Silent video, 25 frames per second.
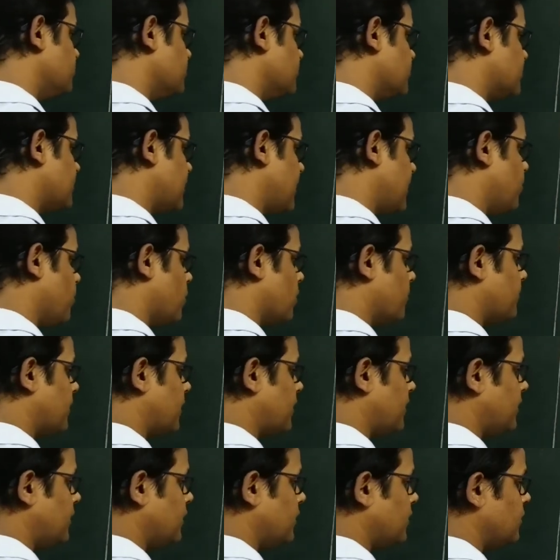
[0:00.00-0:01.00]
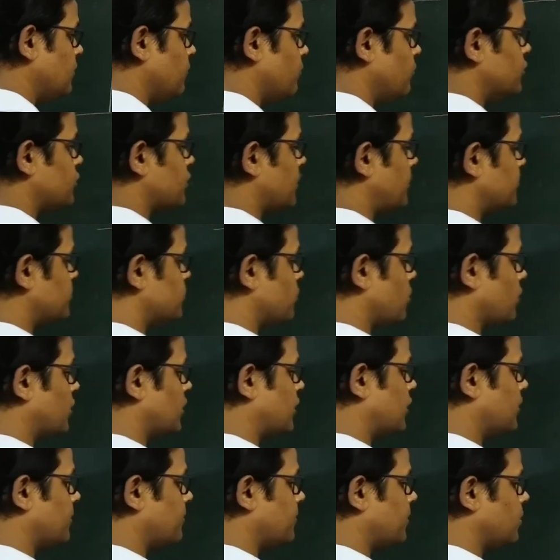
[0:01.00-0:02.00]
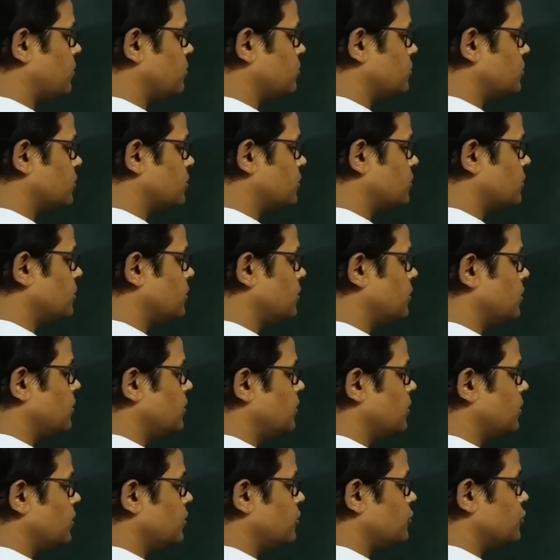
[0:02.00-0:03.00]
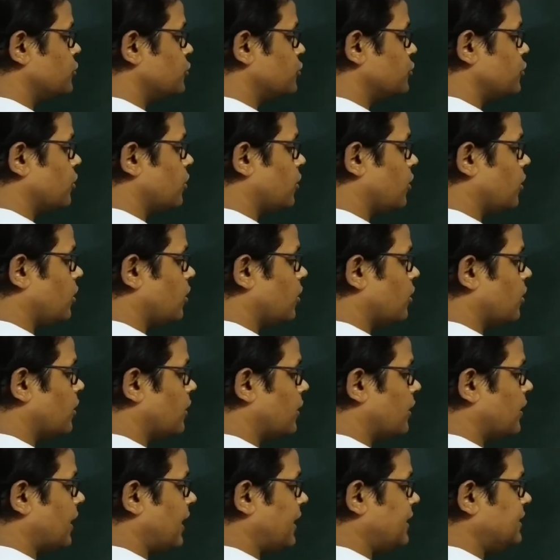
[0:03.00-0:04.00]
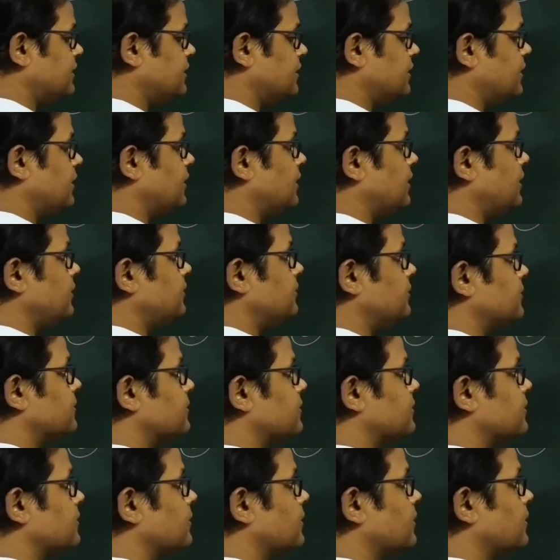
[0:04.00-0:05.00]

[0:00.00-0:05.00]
the same one my dear, which I'm talking about. This is your 90 degrees,